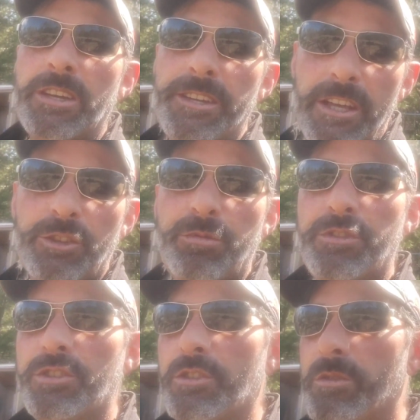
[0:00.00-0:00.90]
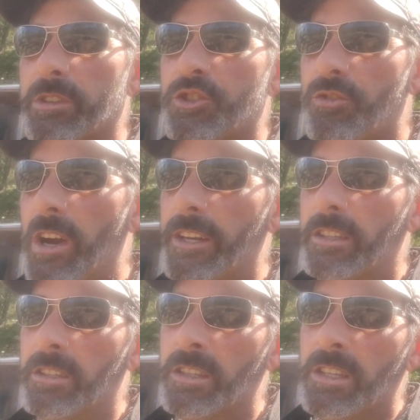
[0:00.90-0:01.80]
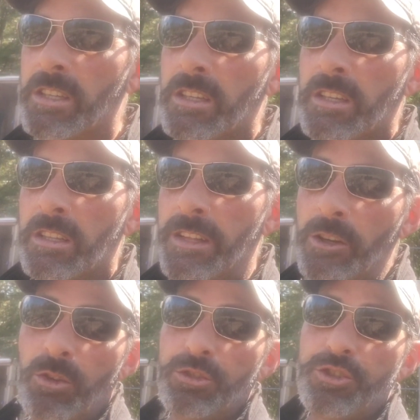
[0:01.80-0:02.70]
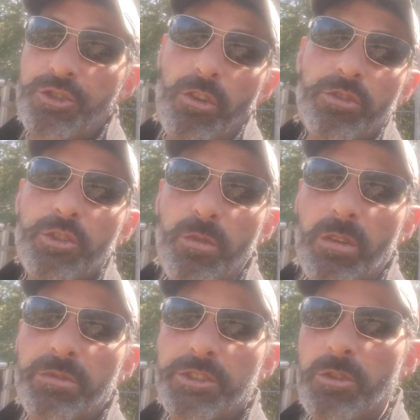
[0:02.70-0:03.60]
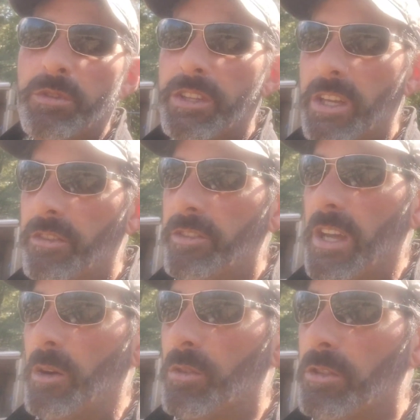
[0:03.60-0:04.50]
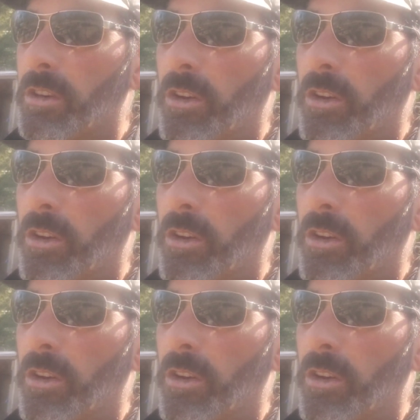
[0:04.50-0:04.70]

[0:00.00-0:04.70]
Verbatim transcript: connect with you and try to not only show you what we're doing here in our